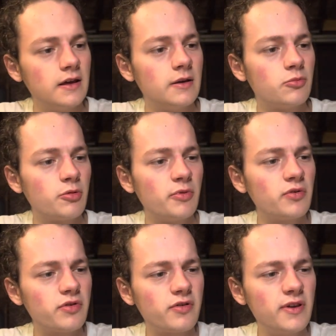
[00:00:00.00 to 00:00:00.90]

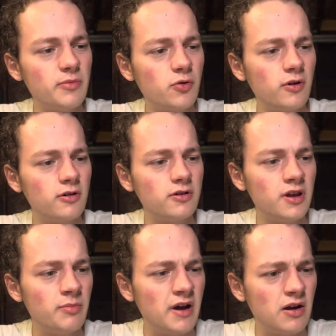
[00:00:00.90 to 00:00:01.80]
Promote sleep quality,
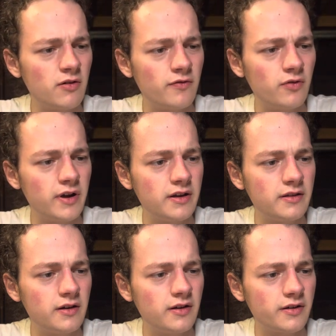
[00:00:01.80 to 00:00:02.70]
powerful
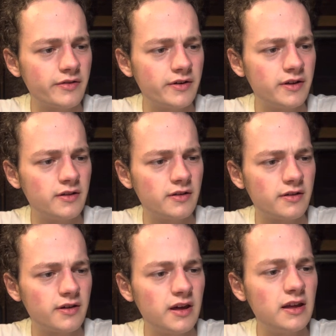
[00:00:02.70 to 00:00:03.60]
antioxidants,
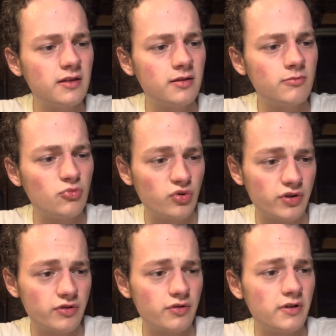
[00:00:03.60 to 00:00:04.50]
skin
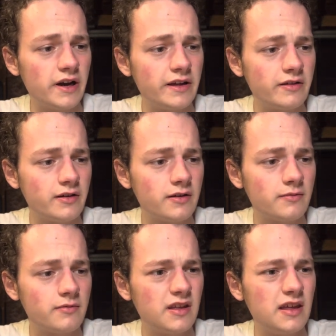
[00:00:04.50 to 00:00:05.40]
moisturizing,
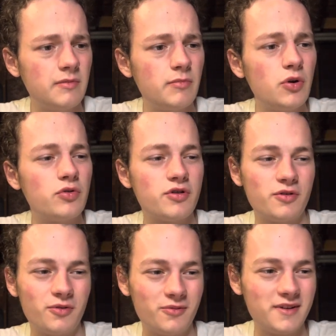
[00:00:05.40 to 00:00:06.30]

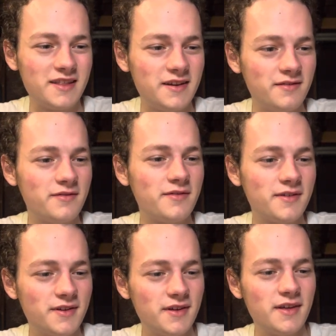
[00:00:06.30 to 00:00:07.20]
emotional relief.
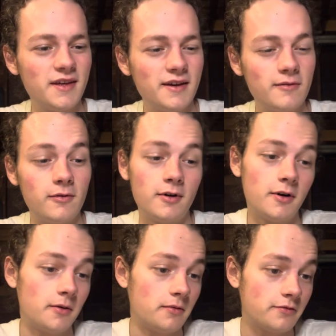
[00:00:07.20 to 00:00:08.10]

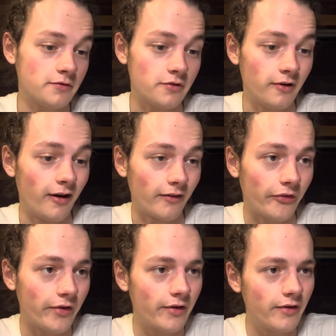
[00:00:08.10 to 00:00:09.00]
Whoa, shit.